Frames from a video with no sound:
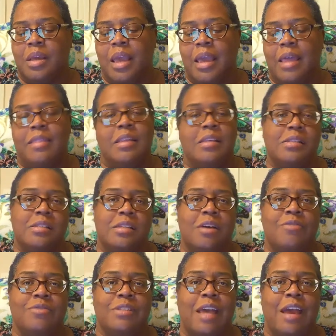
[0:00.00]
And then
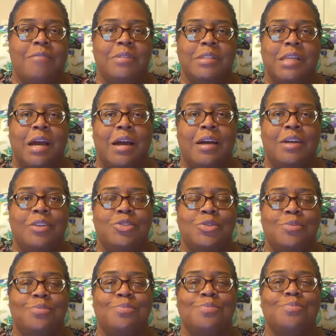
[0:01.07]
self-sabotage.
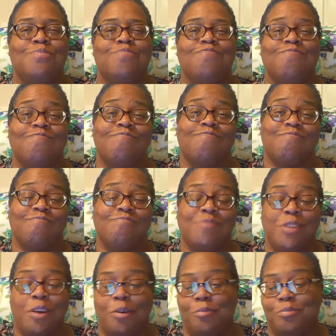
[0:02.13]

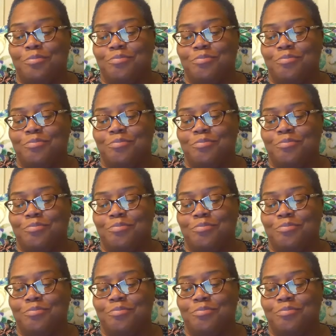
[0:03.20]
So,